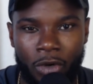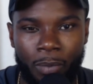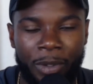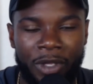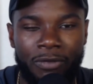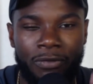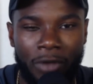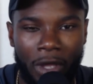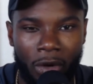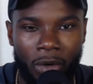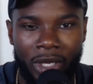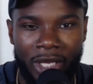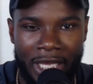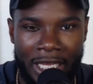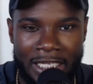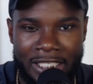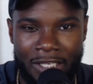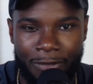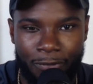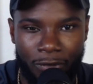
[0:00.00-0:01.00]
be very
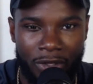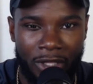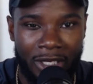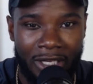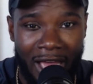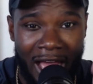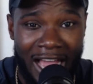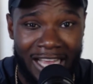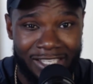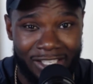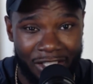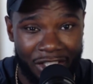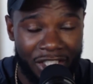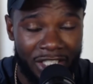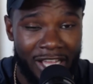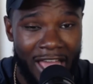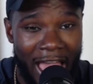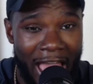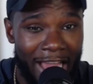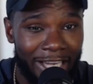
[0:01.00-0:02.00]
easy for the guys that
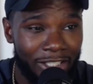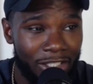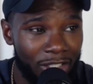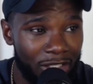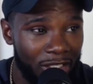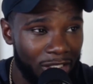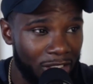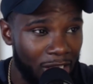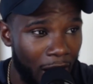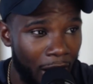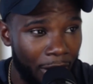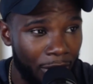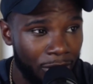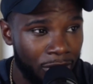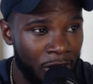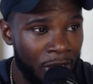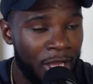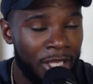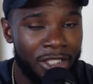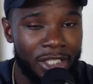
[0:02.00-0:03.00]
she actually desires